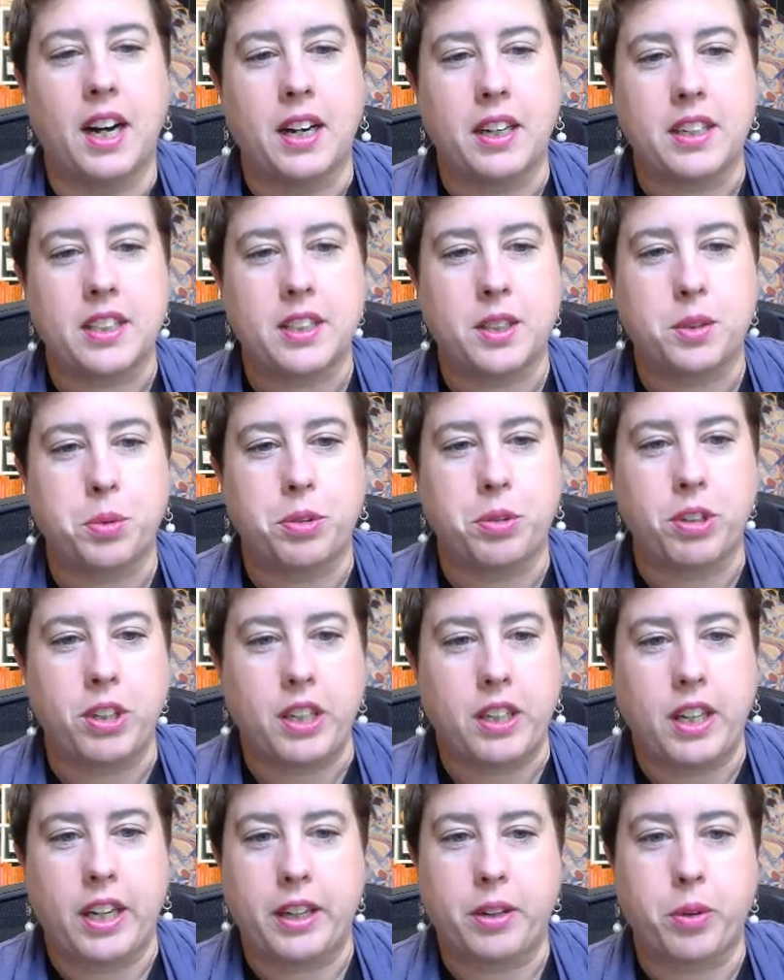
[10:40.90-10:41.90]
because we
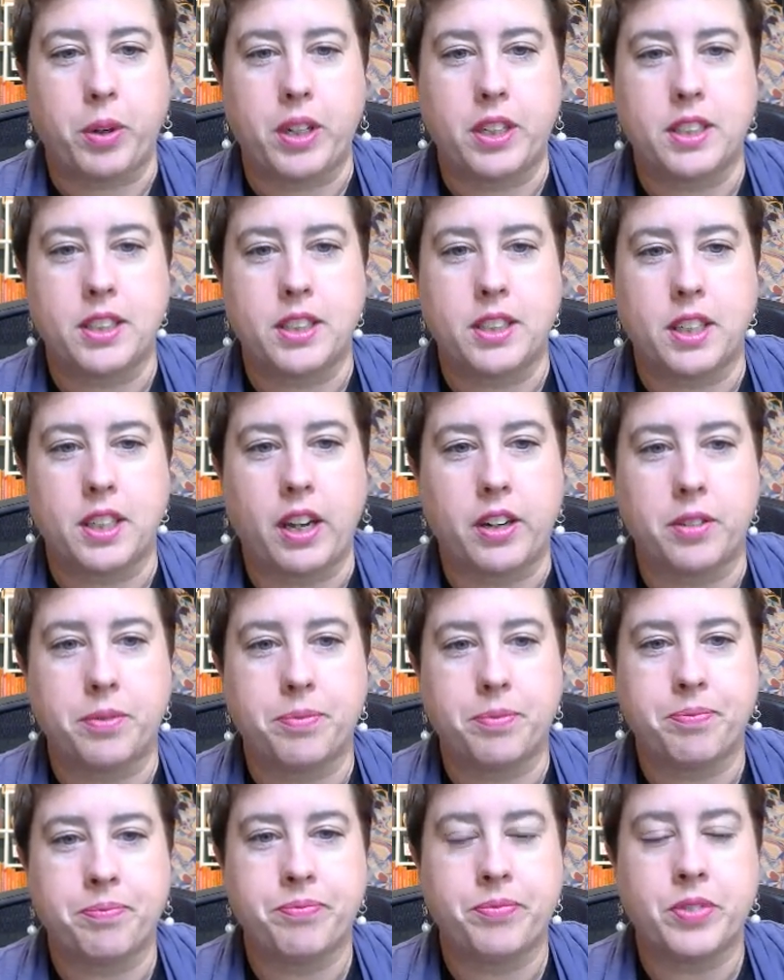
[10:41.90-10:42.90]
really like what it did there.
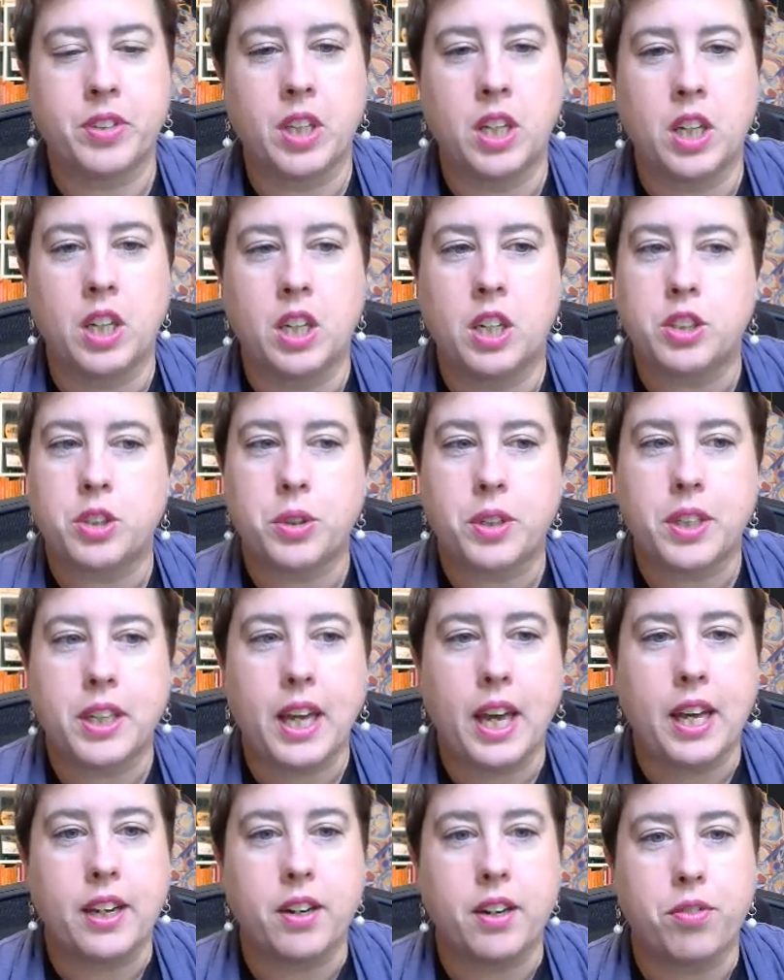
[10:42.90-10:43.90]
So
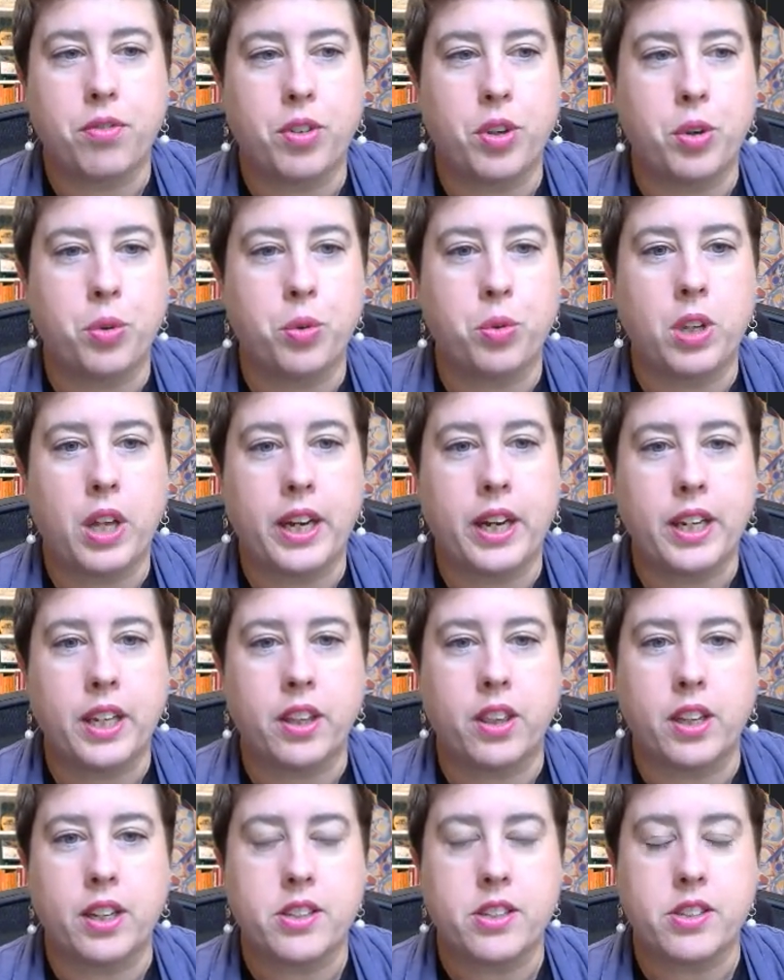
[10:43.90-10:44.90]
again, if you
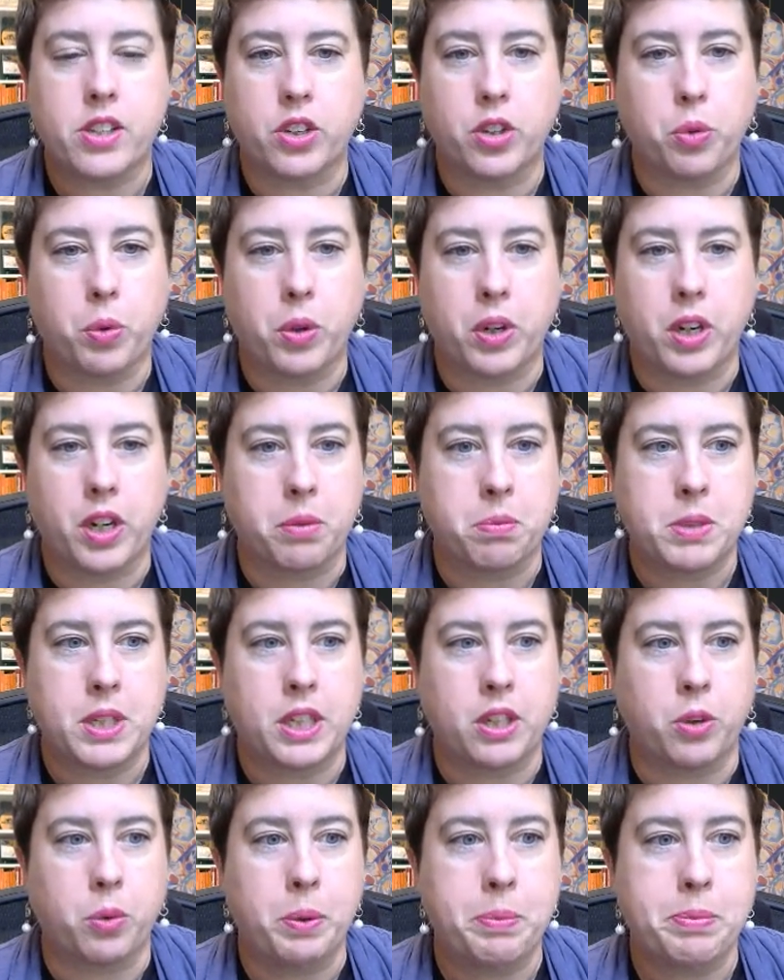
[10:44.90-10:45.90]
like this and you want to
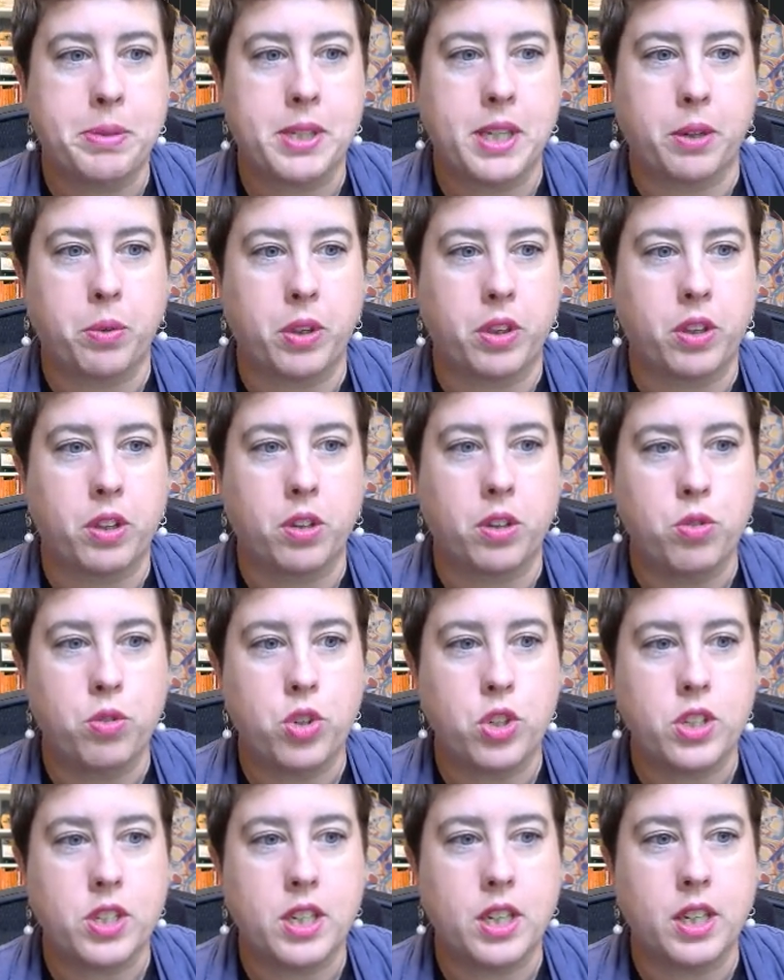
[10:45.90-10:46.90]
update your website with it, you
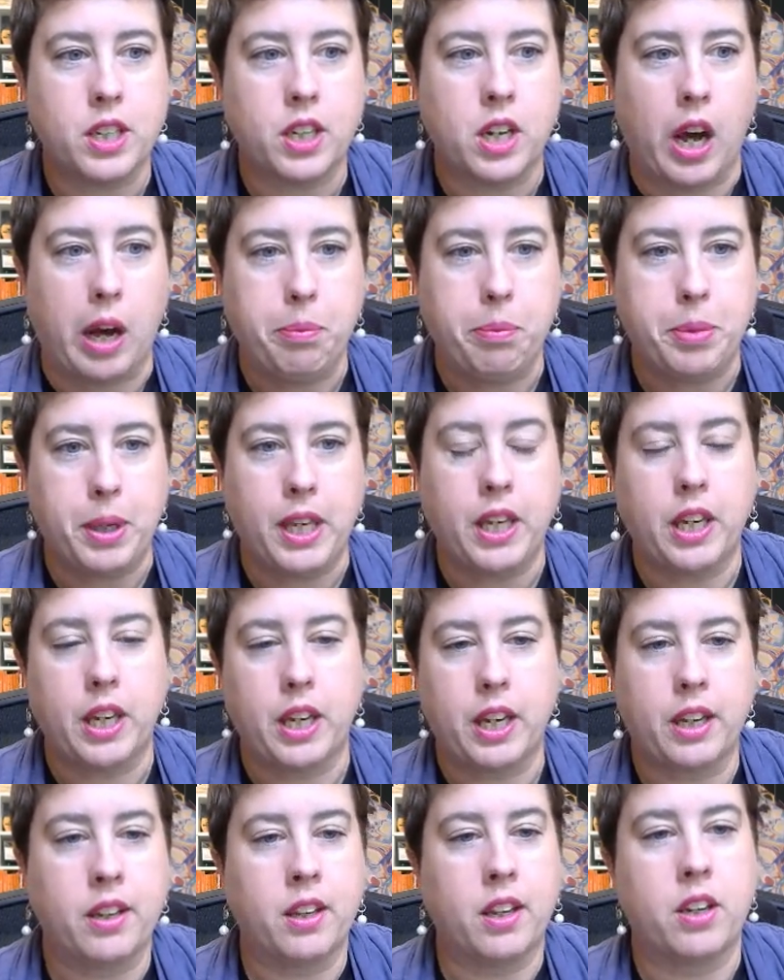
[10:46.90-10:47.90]
just hit copy
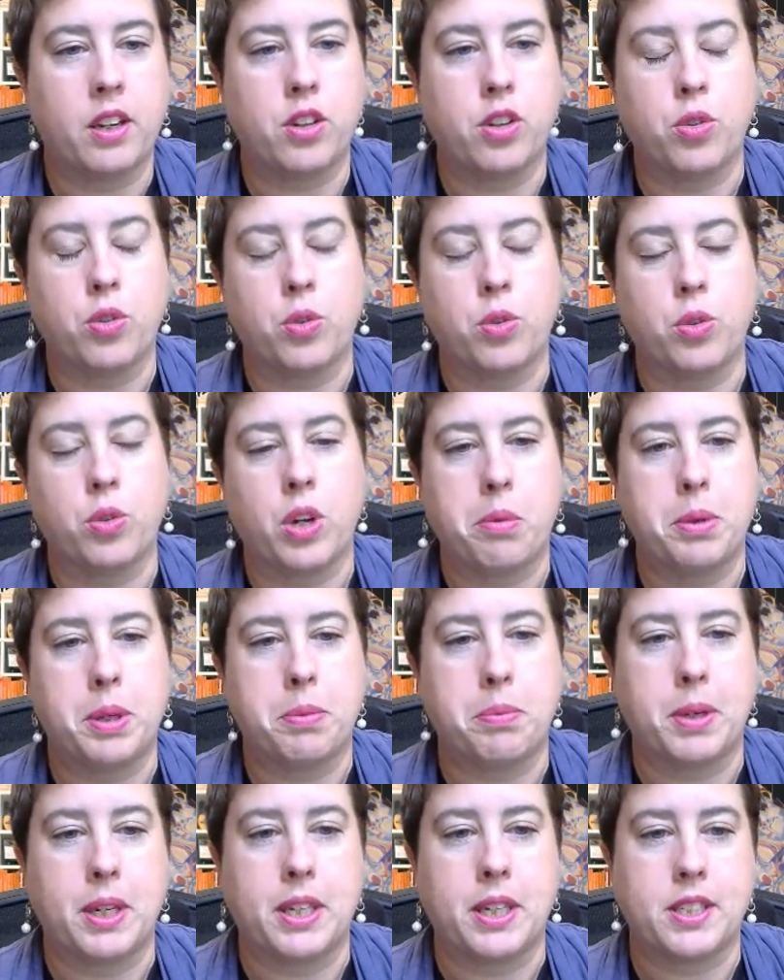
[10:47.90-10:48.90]
and then you copy
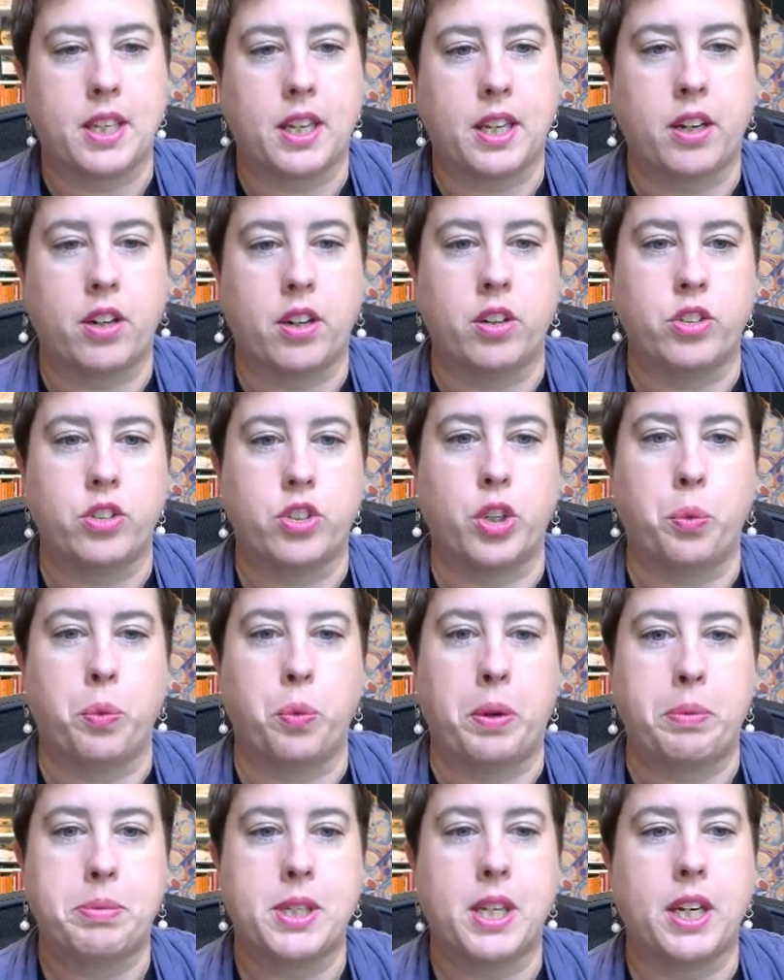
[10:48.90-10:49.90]
and paste that onto your
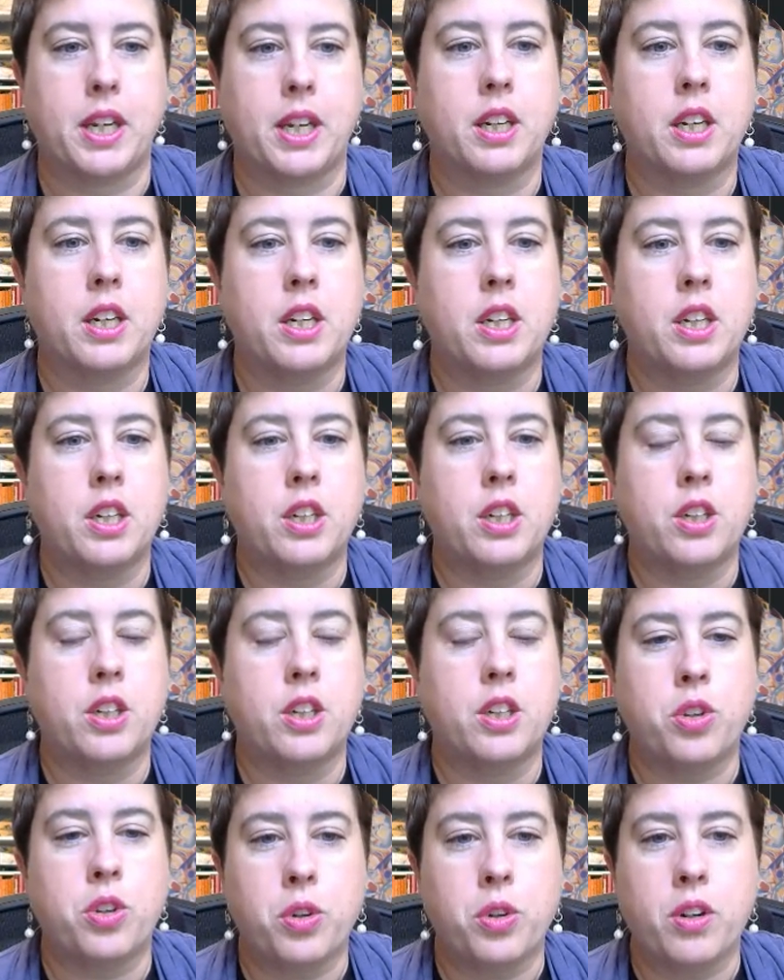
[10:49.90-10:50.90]
website. So
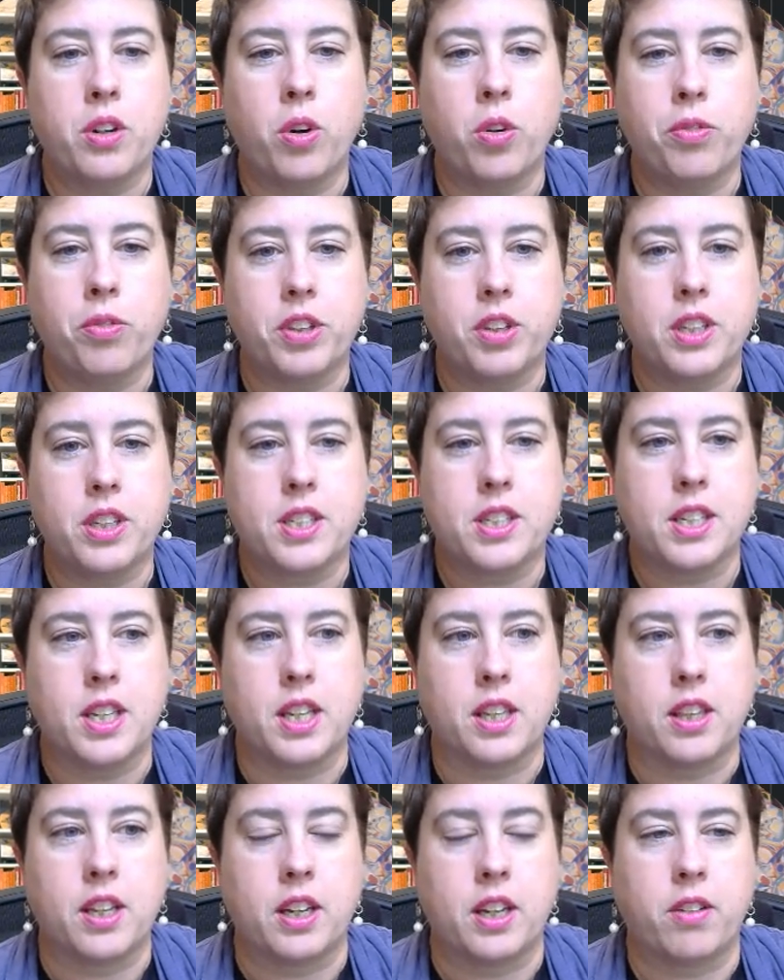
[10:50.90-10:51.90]
you can hopefully
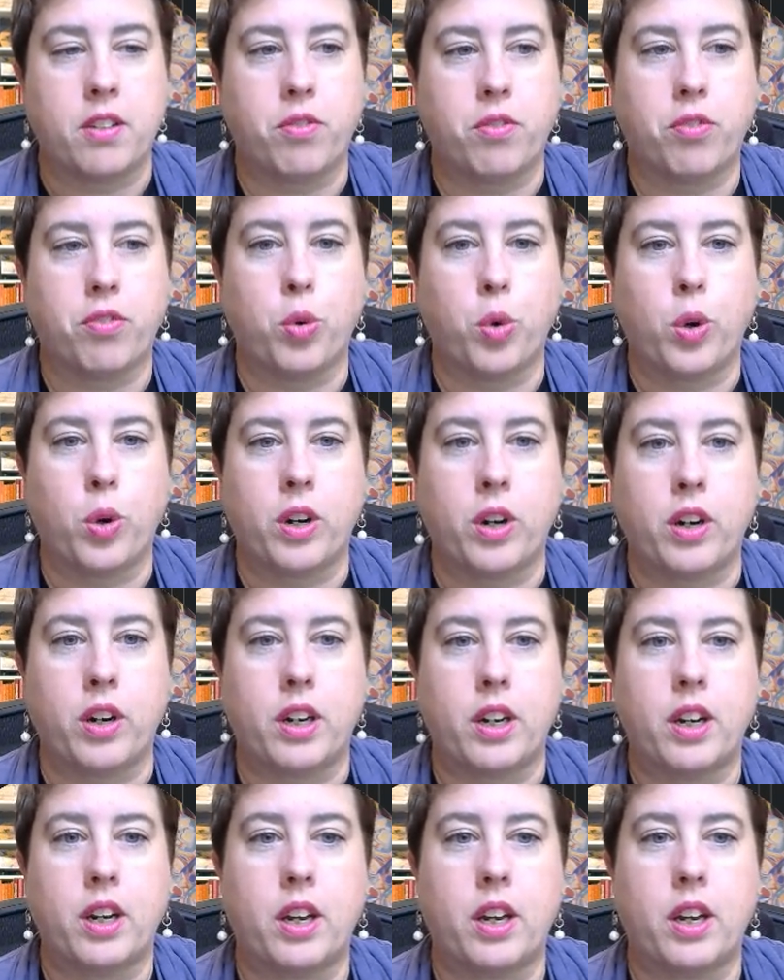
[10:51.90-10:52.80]
see that for